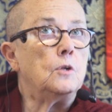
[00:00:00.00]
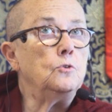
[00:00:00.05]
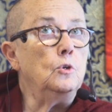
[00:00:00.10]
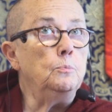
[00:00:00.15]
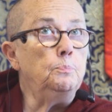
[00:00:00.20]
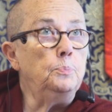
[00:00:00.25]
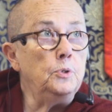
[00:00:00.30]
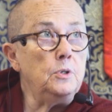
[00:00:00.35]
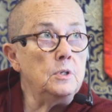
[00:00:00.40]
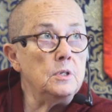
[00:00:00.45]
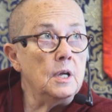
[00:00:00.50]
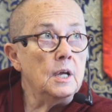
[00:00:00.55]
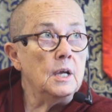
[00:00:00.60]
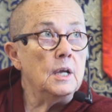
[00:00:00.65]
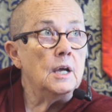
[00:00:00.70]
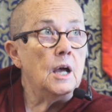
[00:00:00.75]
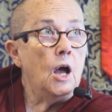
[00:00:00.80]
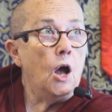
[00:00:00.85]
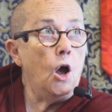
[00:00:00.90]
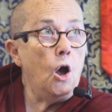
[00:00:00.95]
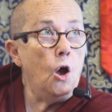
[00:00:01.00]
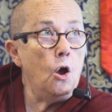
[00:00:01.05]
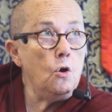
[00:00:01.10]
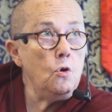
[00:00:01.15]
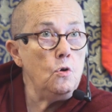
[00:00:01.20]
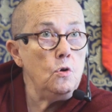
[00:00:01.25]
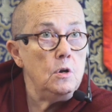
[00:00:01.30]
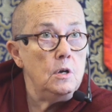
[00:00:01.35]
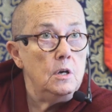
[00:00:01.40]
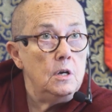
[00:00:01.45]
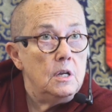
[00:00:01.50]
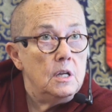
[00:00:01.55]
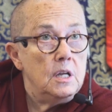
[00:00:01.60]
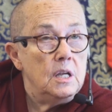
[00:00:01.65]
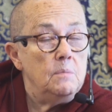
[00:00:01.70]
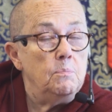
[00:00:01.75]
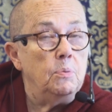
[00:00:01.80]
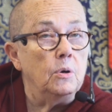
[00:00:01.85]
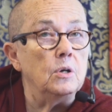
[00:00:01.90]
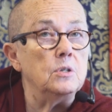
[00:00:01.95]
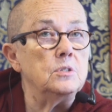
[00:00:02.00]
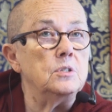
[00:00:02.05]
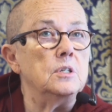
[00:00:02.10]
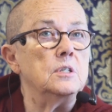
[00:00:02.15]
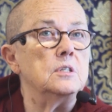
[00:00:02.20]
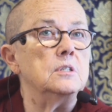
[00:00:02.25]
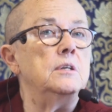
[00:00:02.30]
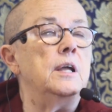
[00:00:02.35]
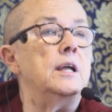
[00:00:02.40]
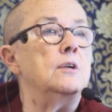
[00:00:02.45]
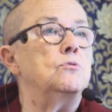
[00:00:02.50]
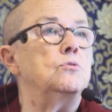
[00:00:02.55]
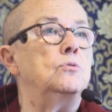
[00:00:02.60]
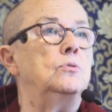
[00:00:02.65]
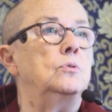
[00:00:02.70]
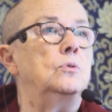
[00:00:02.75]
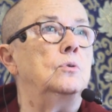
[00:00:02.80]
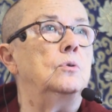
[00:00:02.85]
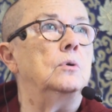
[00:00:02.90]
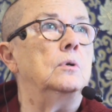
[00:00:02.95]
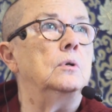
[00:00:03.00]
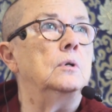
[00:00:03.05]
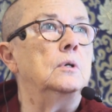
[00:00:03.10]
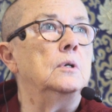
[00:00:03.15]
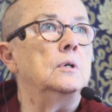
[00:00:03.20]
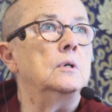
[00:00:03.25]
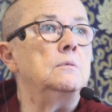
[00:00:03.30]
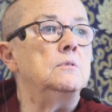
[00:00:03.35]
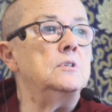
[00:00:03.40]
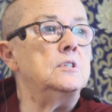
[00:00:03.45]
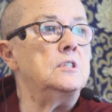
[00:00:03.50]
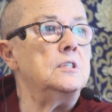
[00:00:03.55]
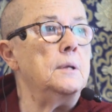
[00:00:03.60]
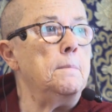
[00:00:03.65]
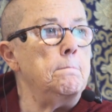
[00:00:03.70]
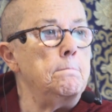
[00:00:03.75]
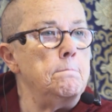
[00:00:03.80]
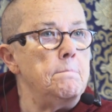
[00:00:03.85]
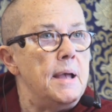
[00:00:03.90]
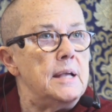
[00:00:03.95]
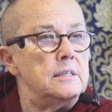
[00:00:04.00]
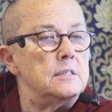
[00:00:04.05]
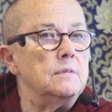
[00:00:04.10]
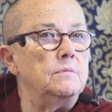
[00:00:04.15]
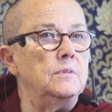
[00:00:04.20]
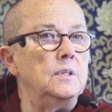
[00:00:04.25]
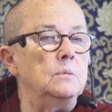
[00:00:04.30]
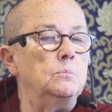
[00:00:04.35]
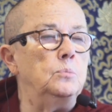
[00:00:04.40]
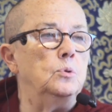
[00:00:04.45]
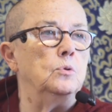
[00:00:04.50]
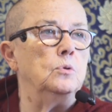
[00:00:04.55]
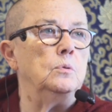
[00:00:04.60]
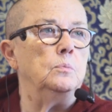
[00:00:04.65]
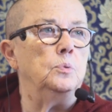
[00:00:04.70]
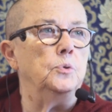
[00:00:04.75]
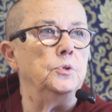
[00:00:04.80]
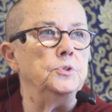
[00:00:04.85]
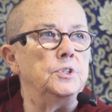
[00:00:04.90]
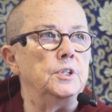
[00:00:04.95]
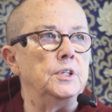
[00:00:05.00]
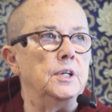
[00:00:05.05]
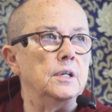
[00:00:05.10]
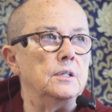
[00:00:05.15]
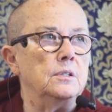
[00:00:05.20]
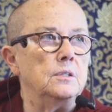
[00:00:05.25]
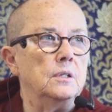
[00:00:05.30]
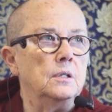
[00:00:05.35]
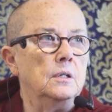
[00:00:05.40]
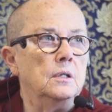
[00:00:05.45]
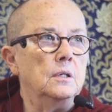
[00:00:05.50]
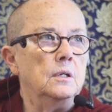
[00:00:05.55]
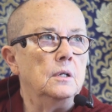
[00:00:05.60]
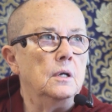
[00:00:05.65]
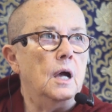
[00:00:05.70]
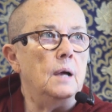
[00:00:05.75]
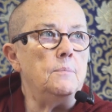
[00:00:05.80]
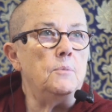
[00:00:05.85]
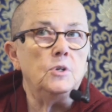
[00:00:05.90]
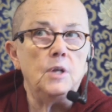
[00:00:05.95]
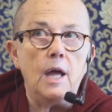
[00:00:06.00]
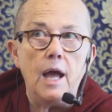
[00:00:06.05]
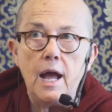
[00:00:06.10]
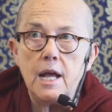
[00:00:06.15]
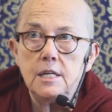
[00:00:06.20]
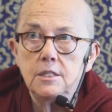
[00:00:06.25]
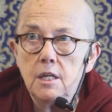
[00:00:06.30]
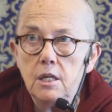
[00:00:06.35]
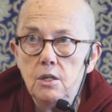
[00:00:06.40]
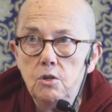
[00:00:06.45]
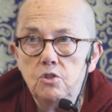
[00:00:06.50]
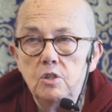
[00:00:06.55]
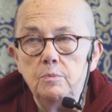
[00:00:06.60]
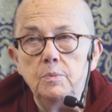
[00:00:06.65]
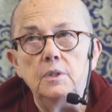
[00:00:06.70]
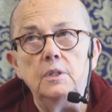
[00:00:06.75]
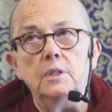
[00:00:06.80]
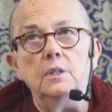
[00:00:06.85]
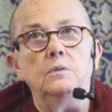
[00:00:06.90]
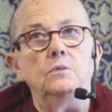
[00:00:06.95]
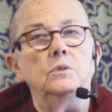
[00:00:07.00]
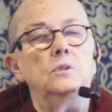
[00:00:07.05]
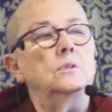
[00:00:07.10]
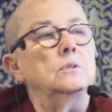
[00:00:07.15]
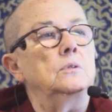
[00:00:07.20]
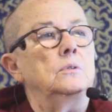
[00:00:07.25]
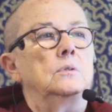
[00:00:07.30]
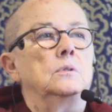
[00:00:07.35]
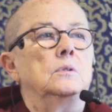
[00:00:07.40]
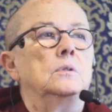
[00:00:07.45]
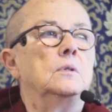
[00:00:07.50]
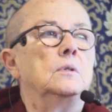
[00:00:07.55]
So Buddha only posits natural law. This is a massively important point to get. I'm not asking you to believe, you know.